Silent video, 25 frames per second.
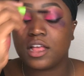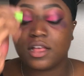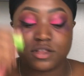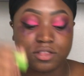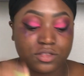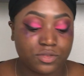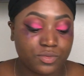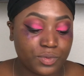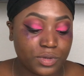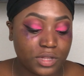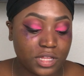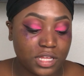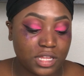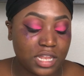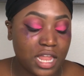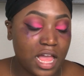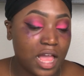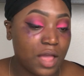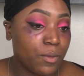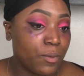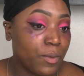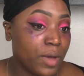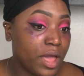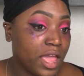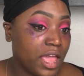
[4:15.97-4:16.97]
It's really
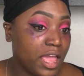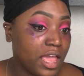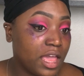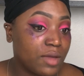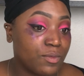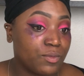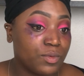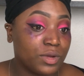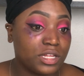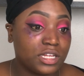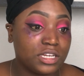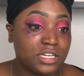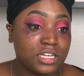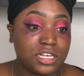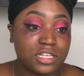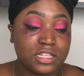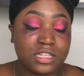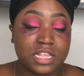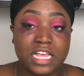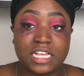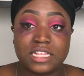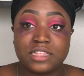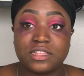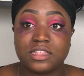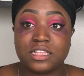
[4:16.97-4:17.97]
lightweight. It really does
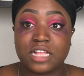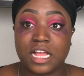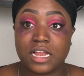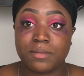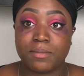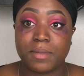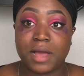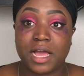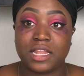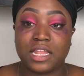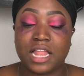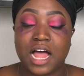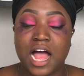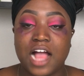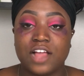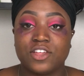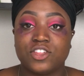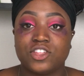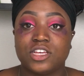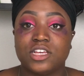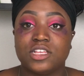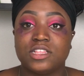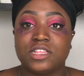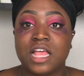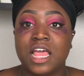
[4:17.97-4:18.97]
extend my
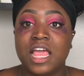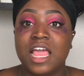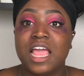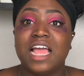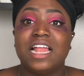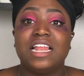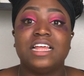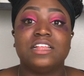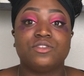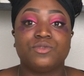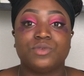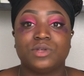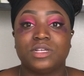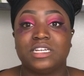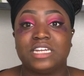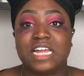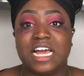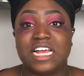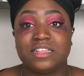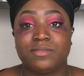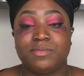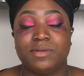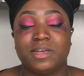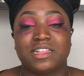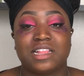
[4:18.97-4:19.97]
lashes. And it's really
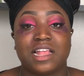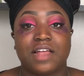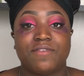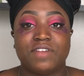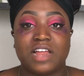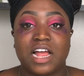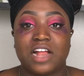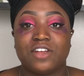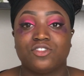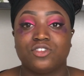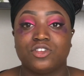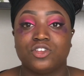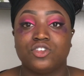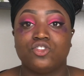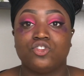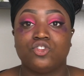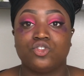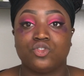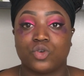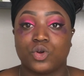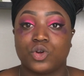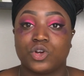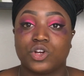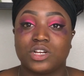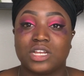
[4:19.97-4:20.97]
nice because I have naturally
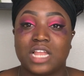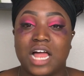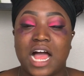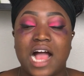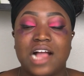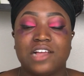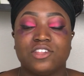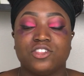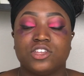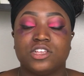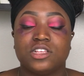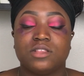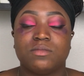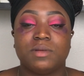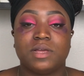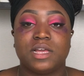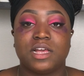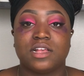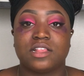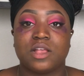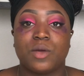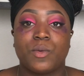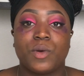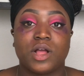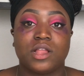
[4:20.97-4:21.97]
shorter lashes
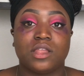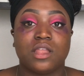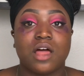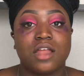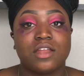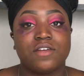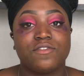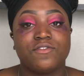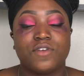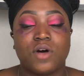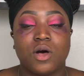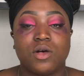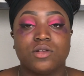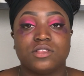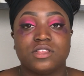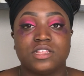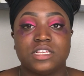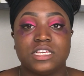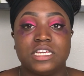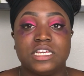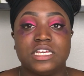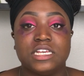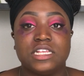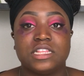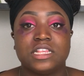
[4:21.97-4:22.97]
because I wear a lot of
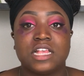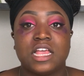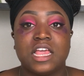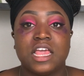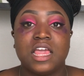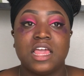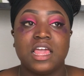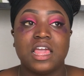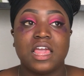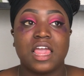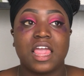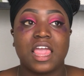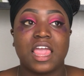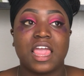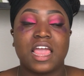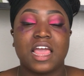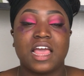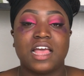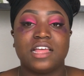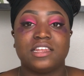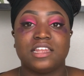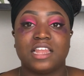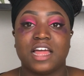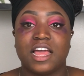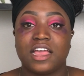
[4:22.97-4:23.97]
falsies.
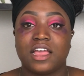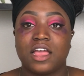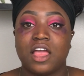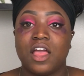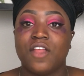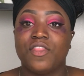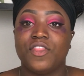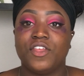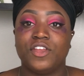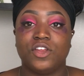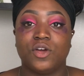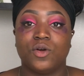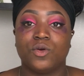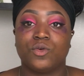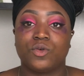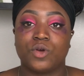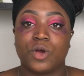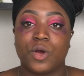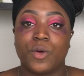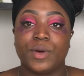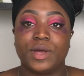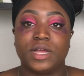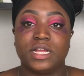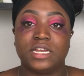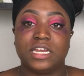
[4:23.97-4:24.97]
And like, they don't
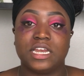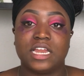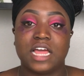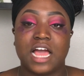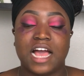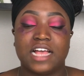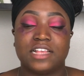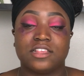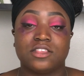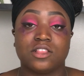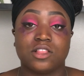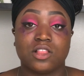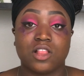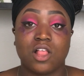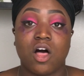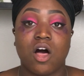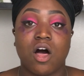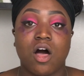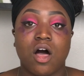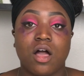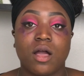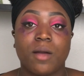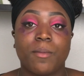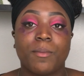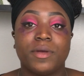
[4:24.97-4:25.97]
grow in as
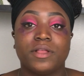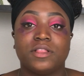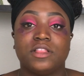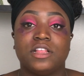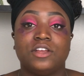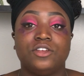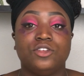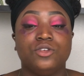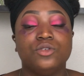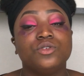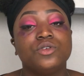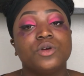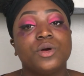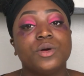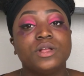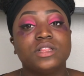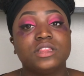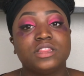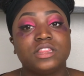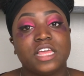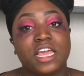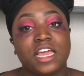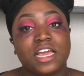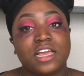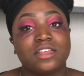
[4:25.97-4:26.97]
long, but they do grow
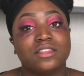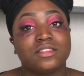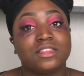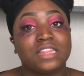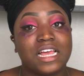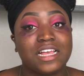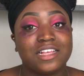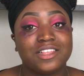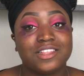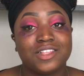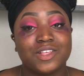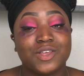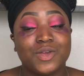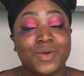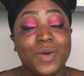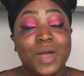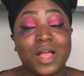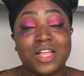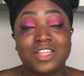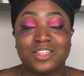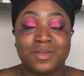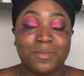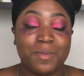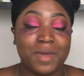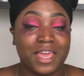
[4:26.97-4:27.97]
in thick thanks to
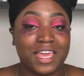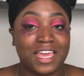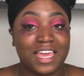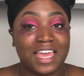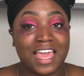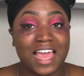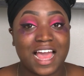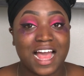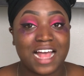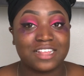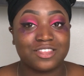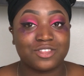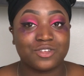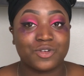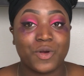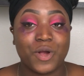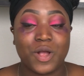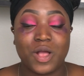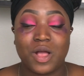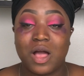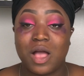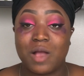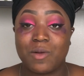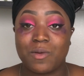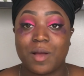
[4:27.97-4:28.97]
Jamaican castor
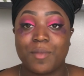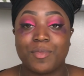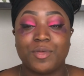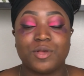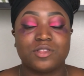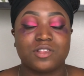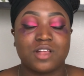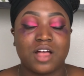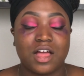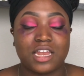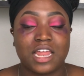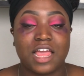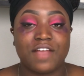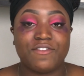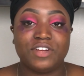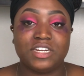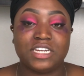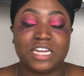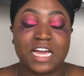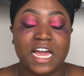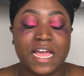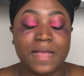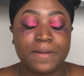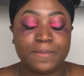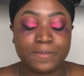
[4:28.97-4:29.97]
oil. I rub those on every
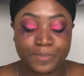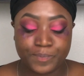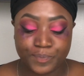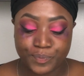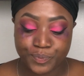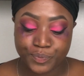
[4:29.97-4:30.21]
night.